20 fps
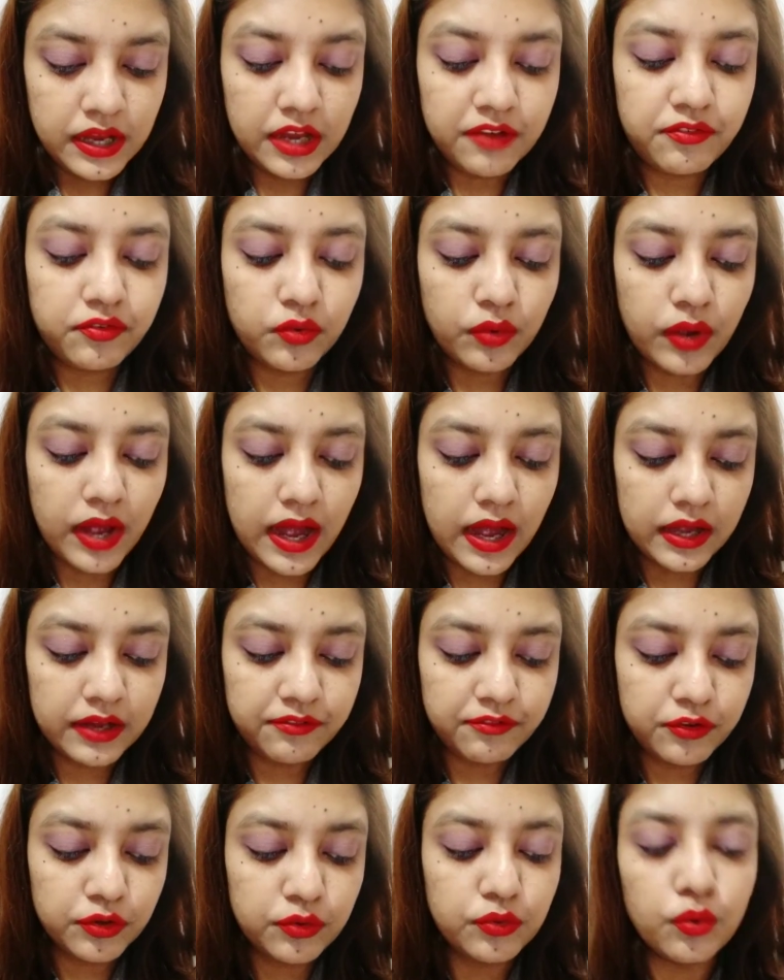If you
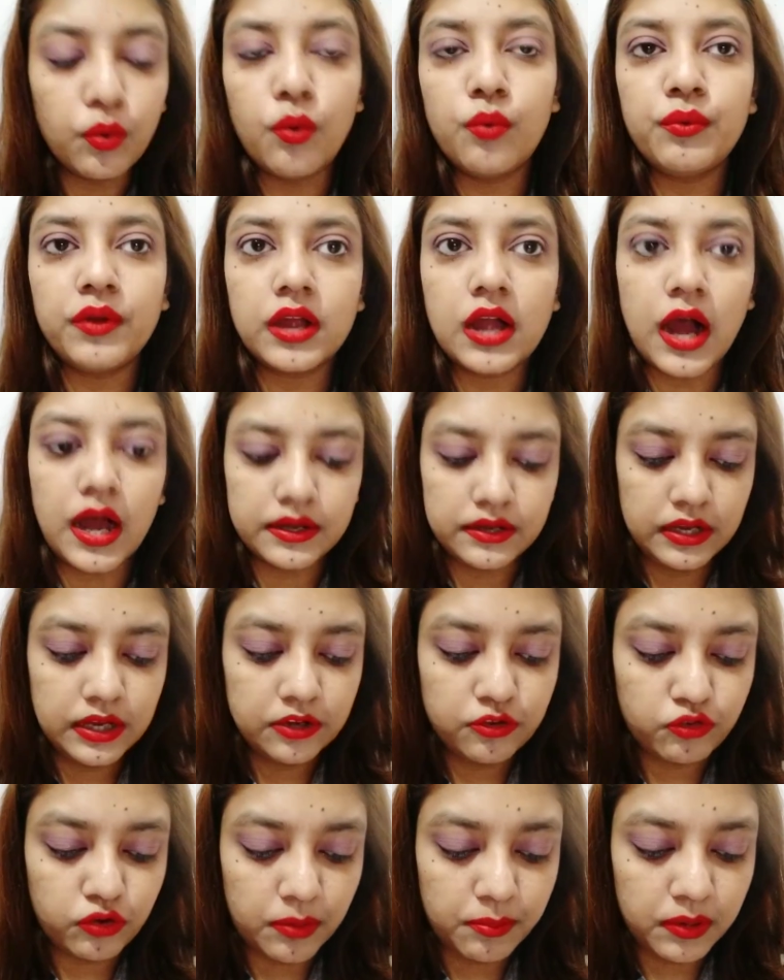if you know
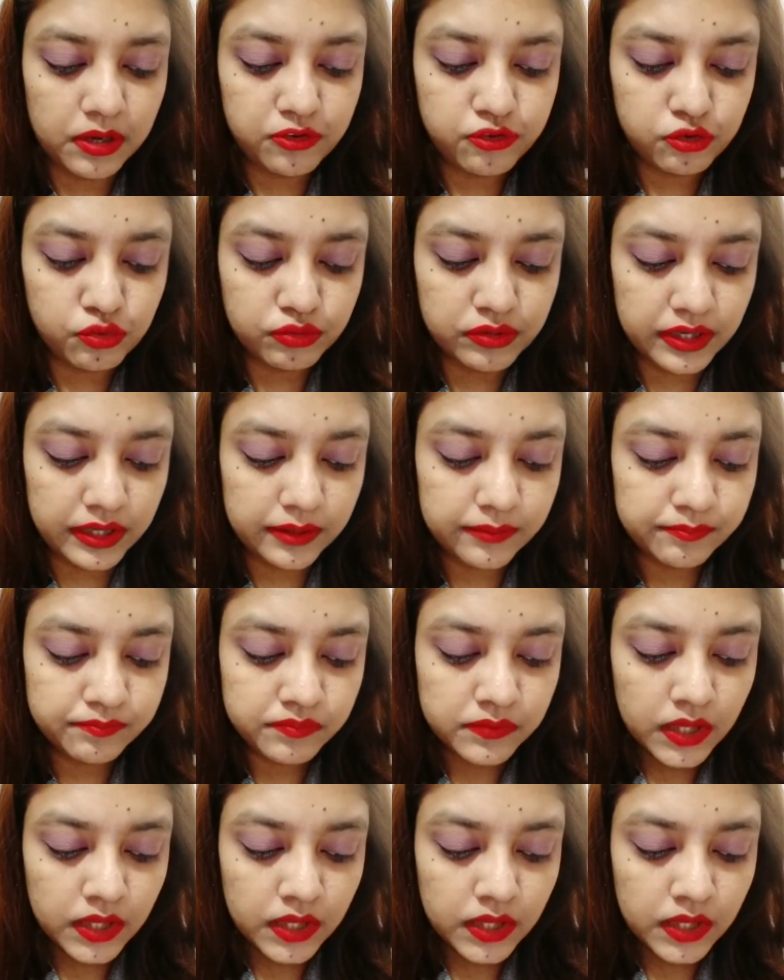regarding troubleshooting,